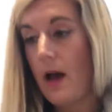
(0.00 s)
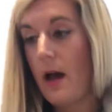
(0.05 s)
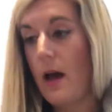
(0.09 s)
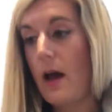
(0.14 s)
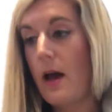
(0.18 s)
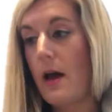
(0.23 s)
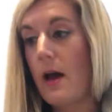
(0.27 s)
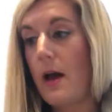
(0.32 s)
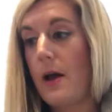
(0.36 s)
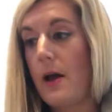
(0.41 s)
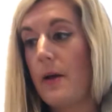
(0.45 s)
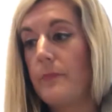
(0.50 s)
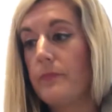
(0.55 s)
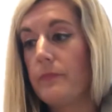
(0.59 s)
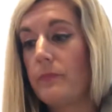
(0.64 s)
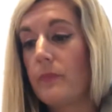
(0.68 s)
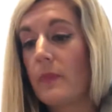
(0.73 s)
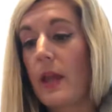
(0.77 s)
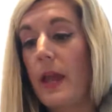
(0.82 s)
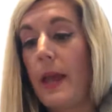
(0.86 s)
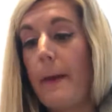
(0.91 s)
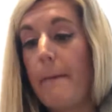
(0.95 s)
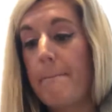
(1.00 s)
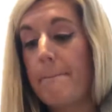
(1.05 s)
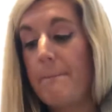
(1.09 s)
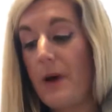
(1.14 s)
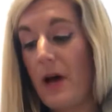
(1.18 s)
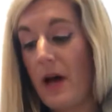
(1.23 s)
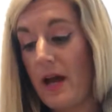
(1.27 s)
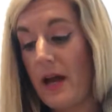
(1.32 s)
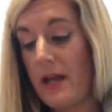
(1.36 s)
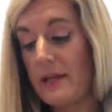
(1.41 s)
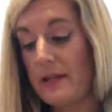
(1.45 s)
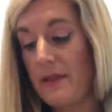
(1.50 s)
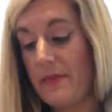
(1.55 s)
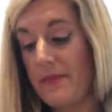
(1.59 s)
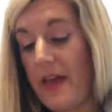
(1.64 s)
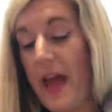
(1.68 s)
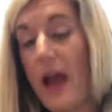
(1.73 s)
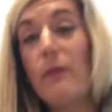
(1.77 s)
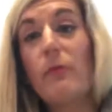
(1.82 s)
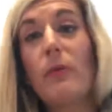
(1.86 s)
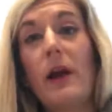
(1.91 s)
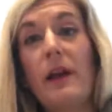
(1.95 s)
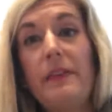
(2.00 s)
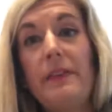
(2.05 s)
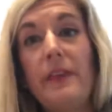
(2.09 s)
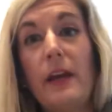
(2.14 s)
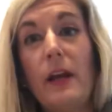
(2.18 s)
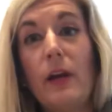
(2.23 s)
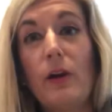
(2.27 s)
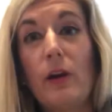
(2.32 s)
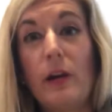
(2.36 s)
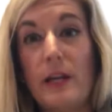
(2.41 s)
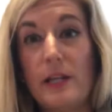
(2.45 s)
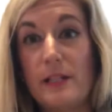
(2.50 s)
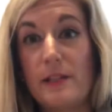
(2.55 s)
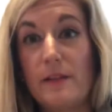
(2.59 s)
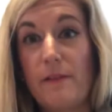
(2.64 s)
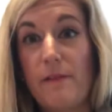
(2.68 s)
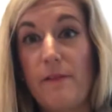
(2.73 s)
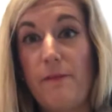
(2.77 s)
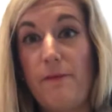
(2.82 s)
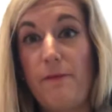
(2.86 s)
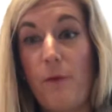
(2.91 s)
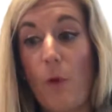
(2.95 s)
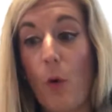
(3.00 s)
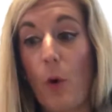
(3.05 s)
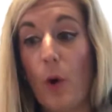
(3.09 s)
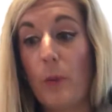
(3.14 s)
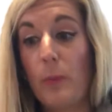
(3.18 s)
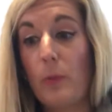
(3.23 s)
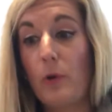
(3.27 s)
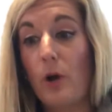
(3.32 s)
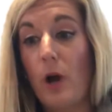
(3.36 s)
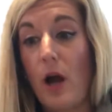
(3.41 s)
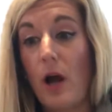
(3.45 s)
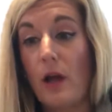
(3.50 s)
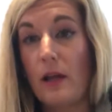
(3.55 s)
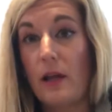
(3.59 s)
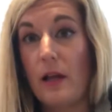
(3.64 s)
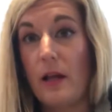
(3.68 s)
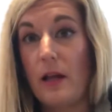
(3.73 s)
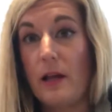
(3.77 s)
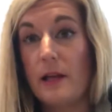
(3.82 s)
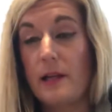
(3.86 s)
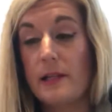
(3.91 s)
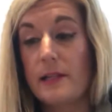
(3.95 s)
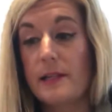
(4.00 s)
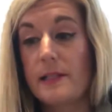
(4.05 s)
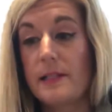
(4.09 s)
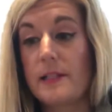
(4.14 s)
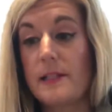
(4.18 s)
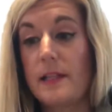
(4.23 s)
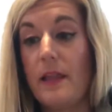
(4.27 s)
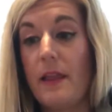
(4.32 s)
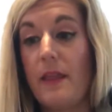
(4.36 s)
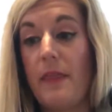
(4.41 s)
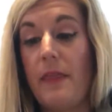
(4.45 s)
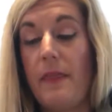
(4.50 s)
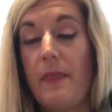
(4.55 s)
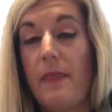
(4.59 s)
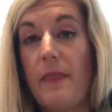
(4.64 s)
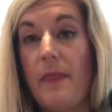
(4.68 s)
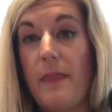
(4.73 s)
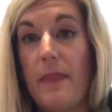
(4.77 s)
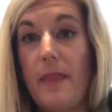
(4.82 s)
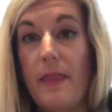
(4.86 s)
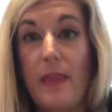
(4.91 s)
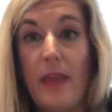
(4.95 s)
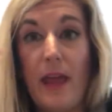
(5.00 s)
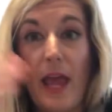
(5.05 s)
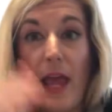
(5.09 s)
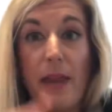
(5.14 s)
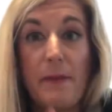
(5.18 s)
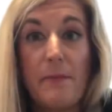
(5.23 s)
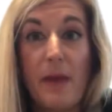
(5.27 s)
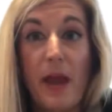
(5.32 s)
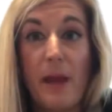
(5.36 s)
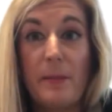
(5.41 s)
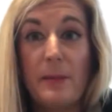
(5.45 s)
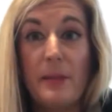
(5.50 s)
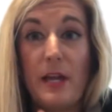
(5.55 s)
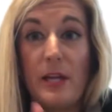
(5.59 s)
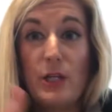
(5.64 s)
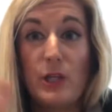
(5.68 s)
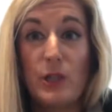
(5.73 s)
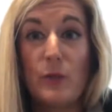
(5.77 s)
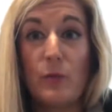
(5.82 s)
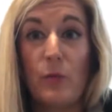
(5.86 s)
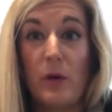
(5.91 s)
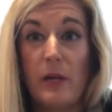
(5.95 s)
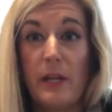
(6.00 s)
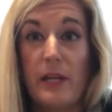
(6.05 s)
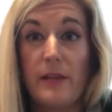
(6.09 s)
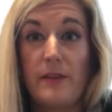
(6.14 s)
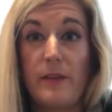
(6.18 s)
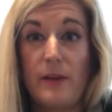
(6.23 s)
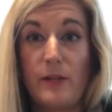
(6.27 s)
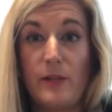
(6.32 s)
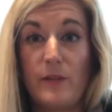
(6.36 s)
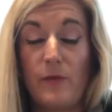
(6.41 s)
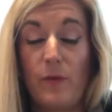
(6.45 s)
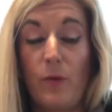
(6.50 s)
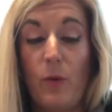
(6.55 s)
But that right there is four products, and maybe they just want to get those